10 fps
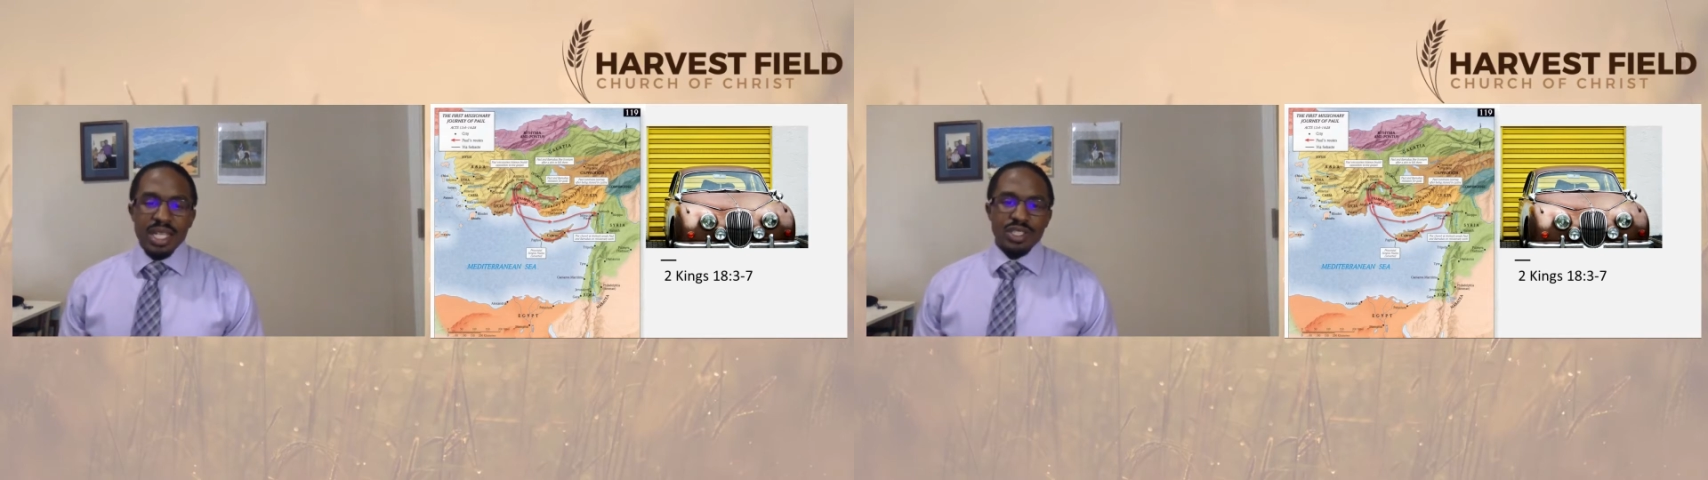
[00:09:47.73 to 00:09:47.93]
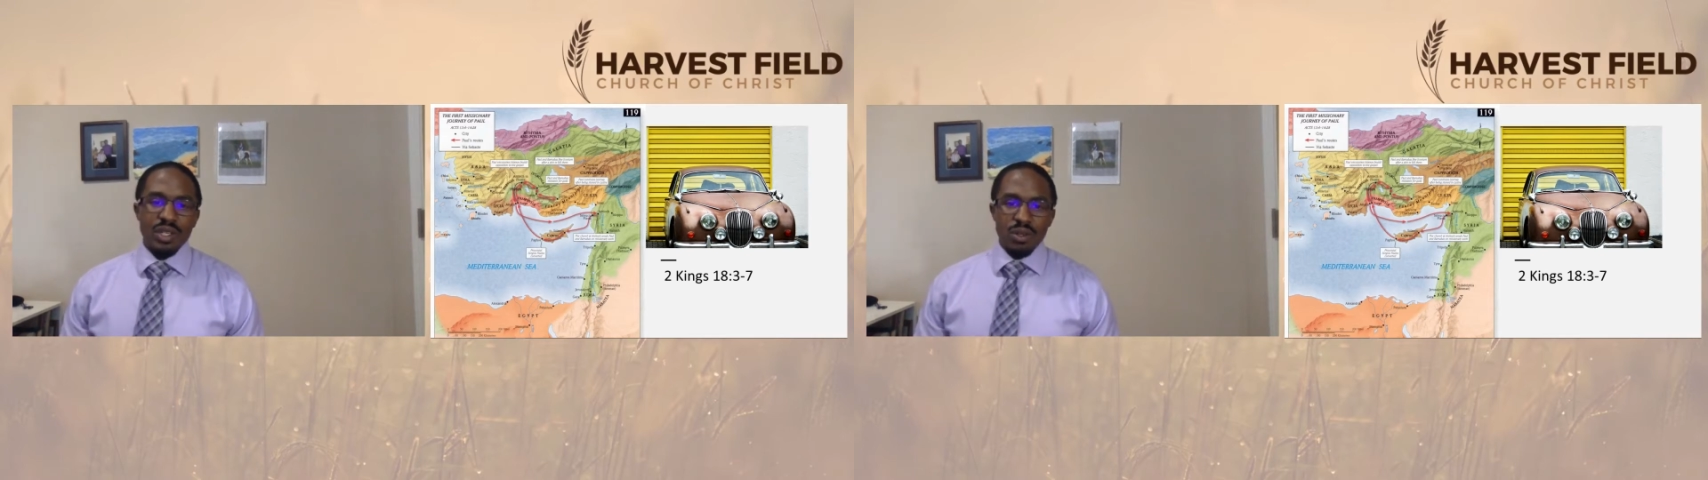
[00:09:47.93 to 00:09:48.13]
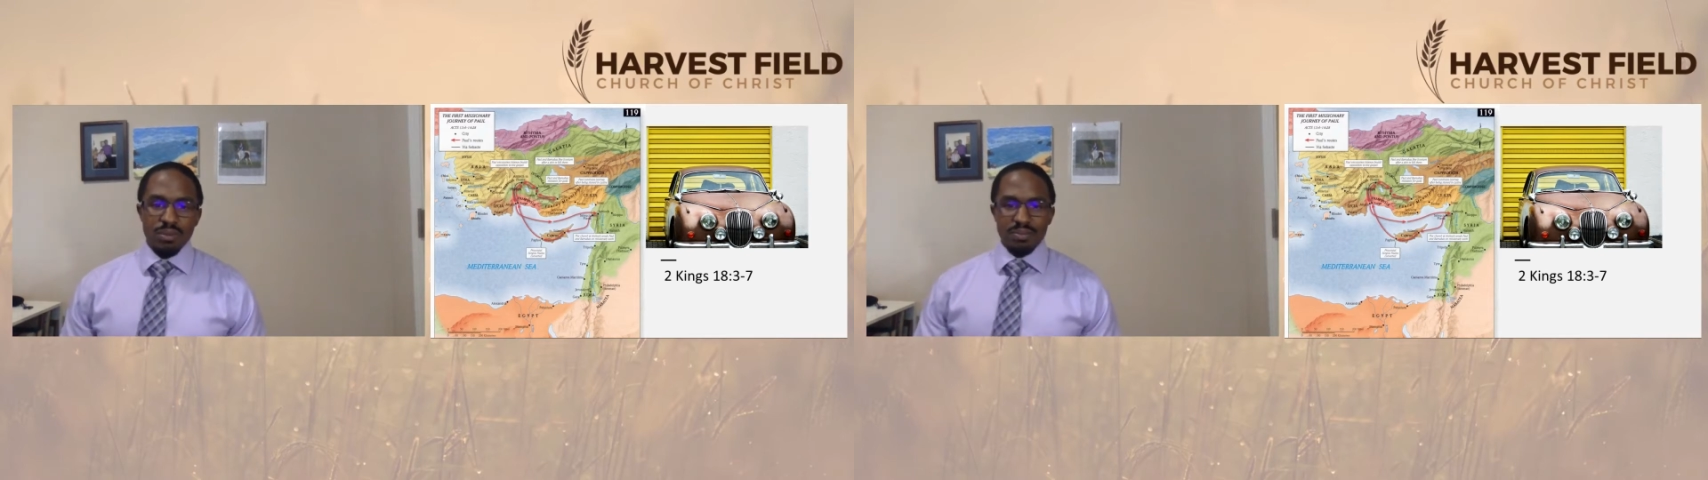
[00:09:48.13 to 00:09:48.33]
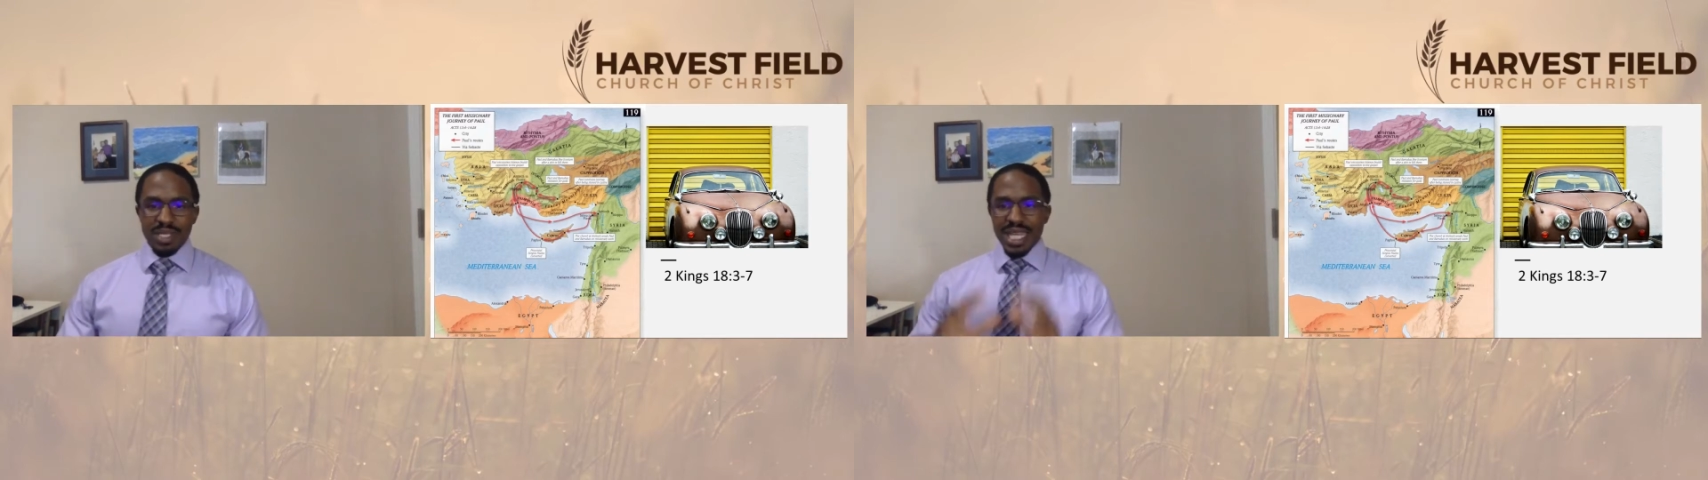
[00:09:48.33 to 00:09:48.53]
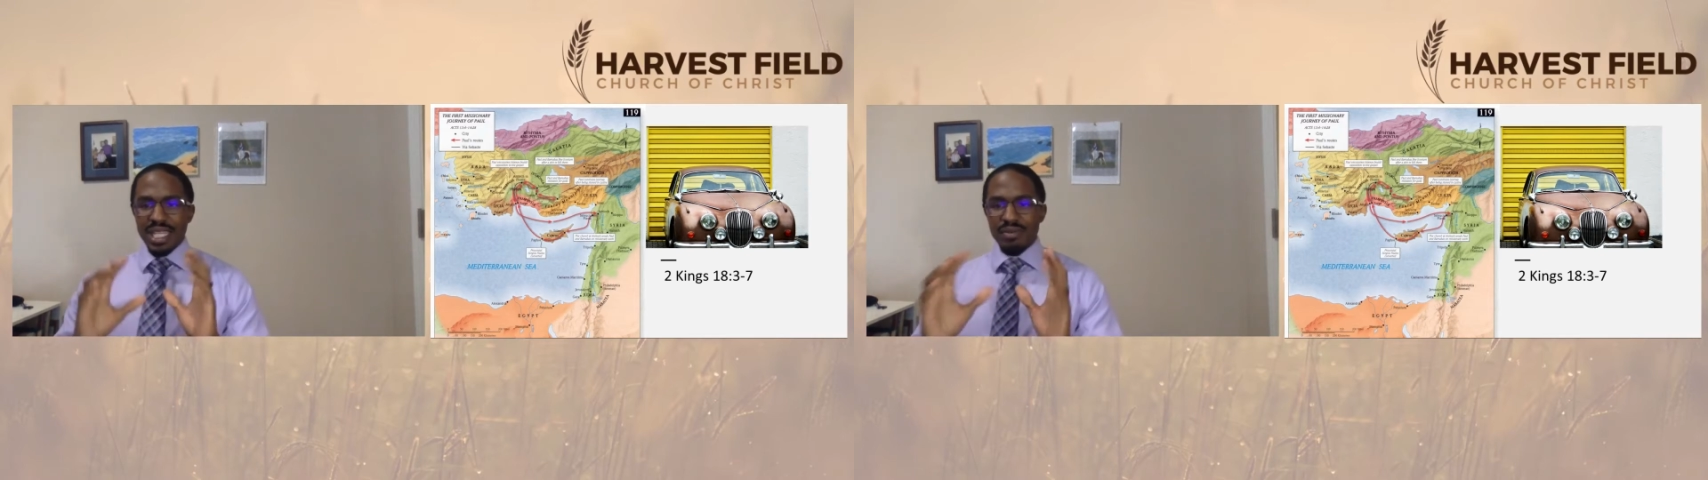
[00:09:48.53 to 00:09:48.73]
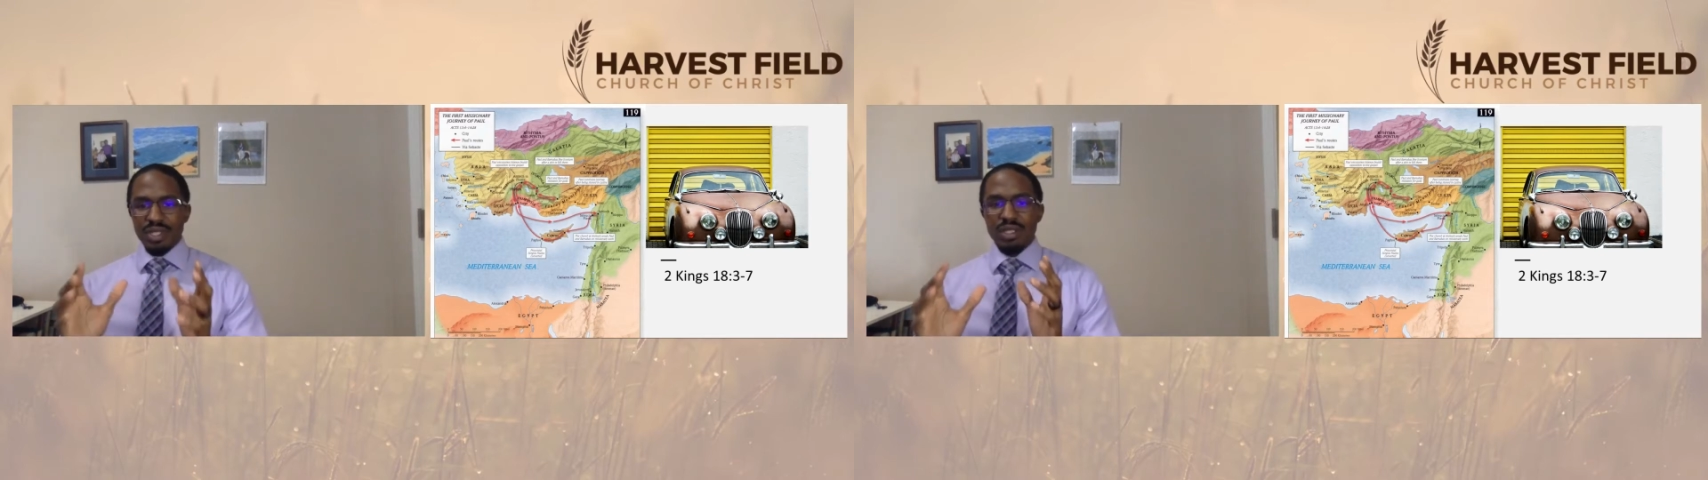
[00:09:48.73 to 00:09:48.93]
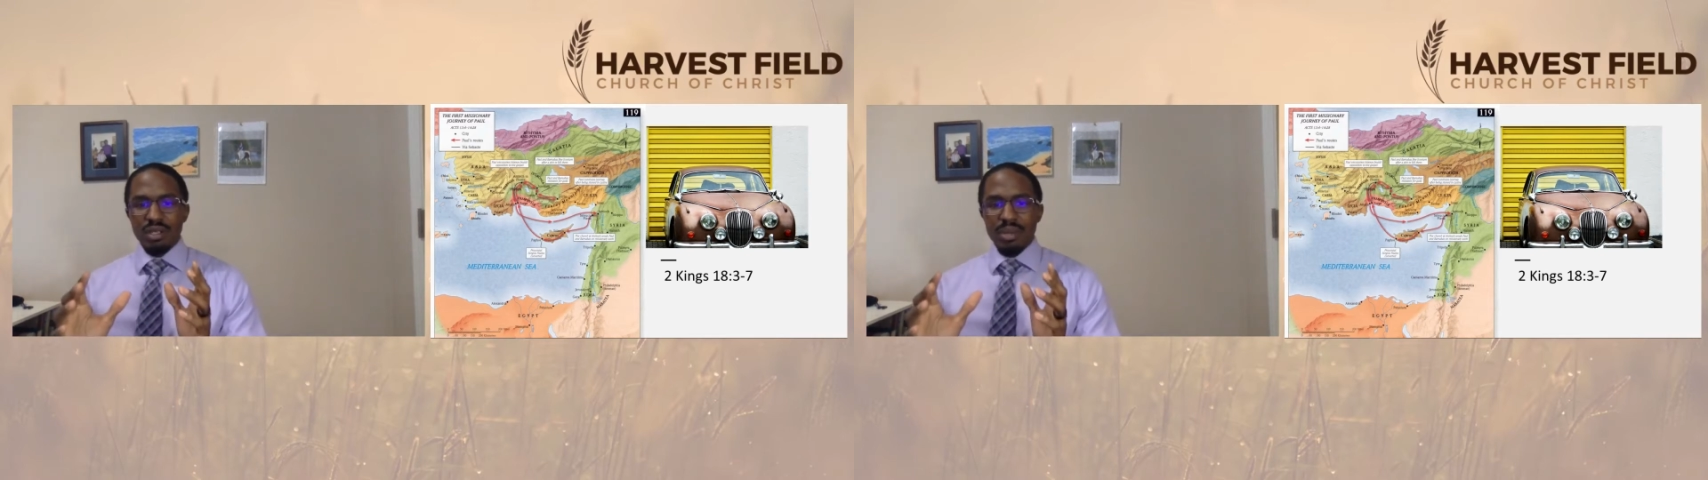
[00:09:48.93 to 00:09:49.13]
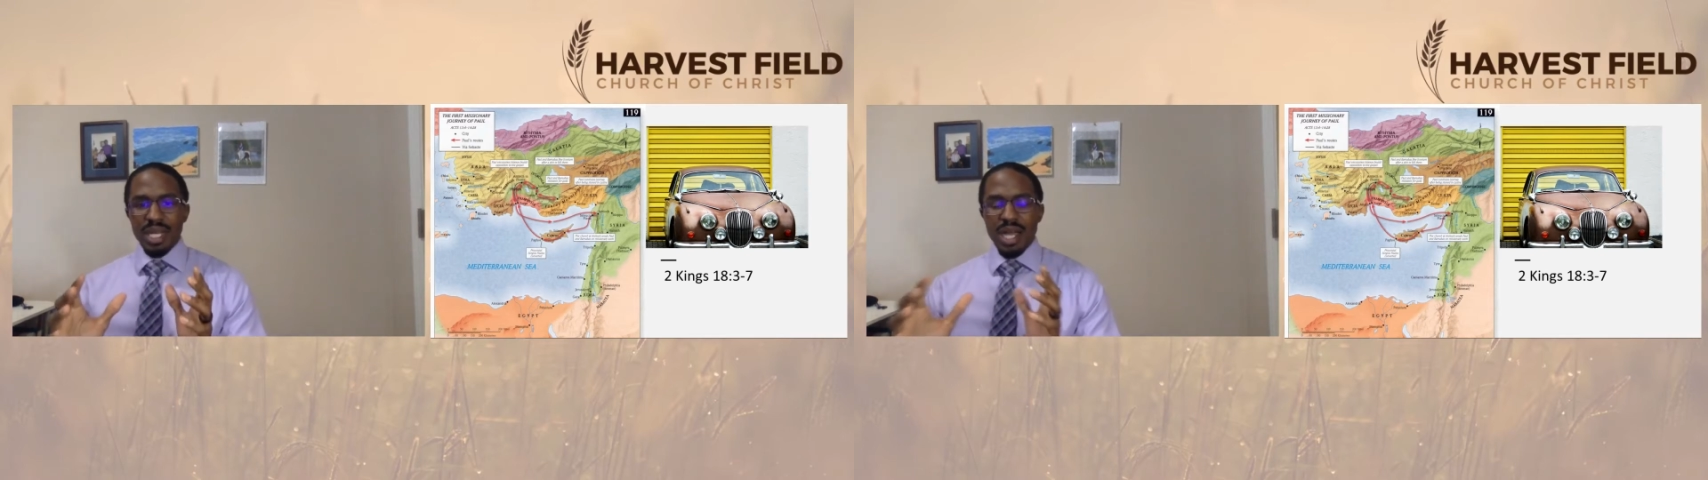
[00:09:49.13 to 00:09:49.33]
So that gives you a
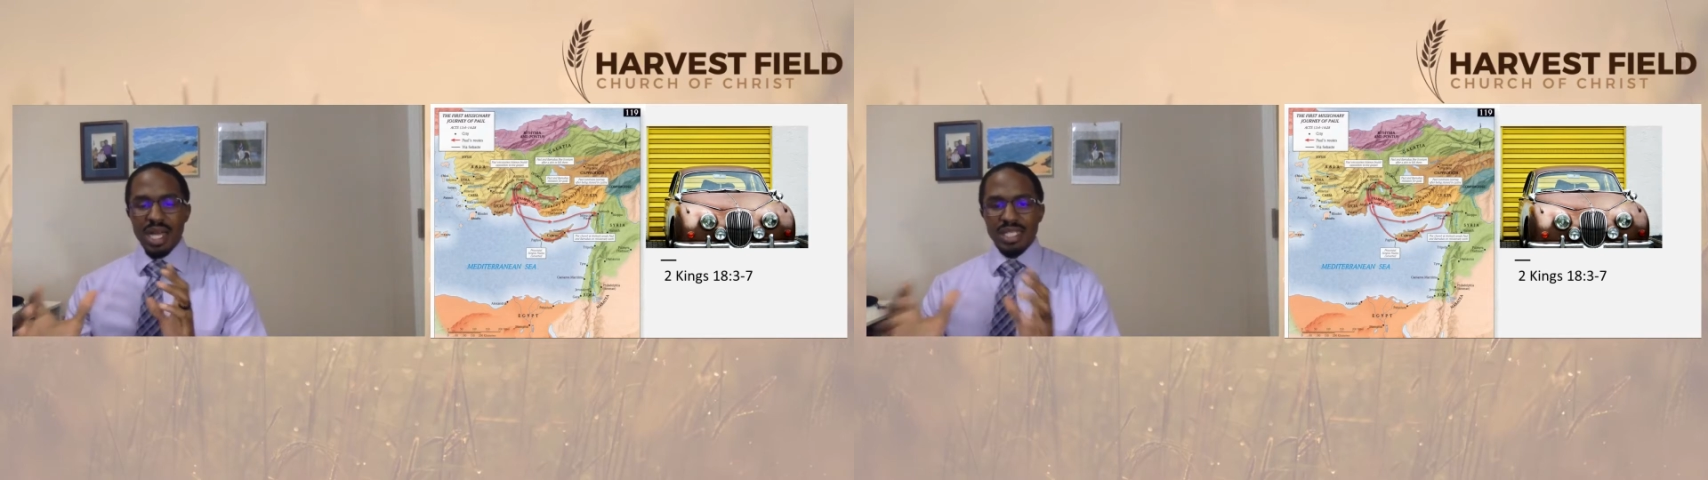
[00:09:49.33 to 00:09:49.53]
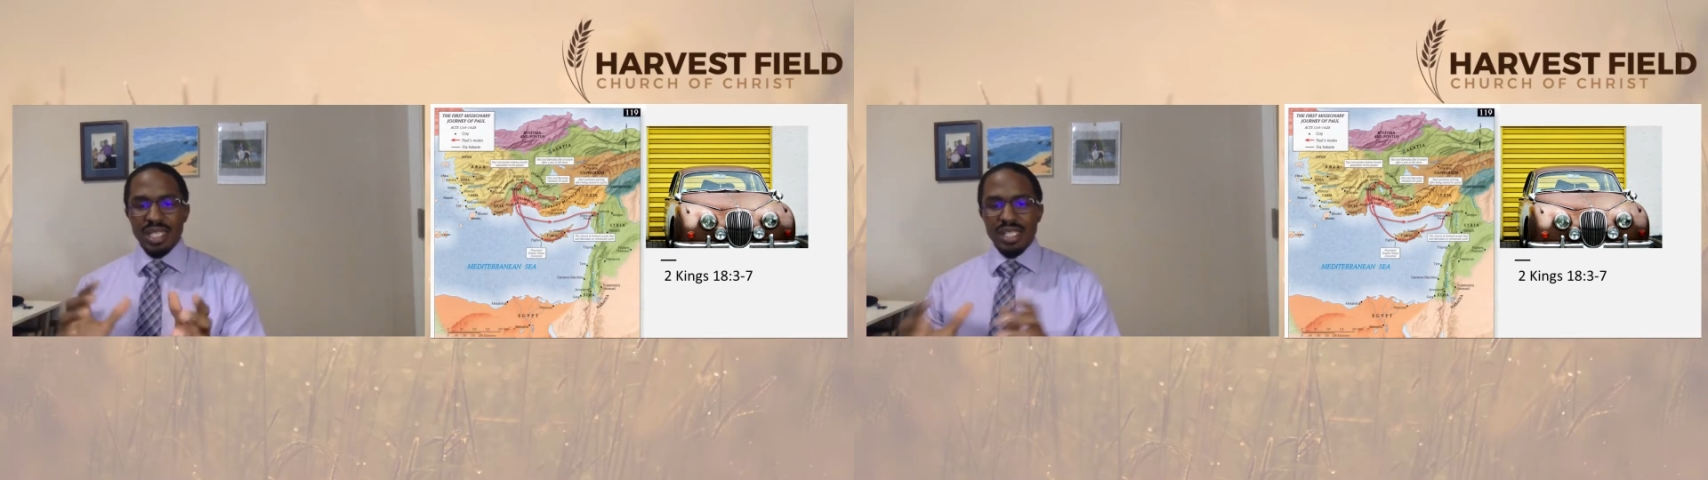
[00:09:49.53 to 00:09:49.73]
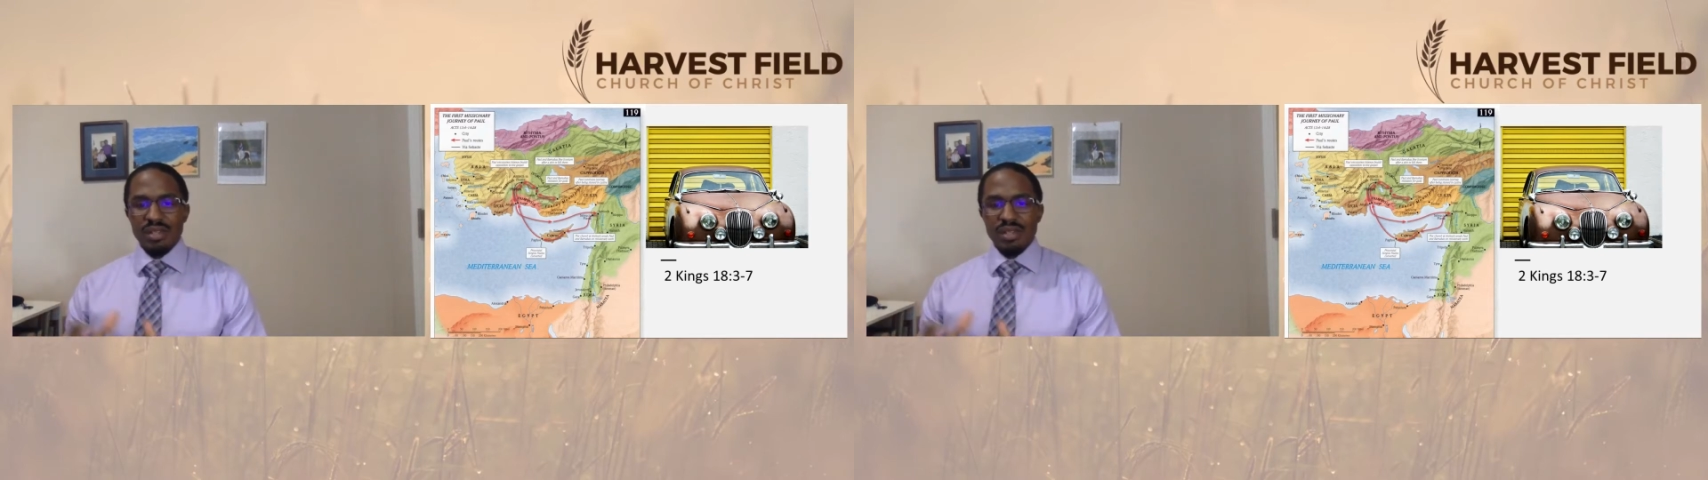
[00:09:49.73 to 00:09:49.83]
little bit of context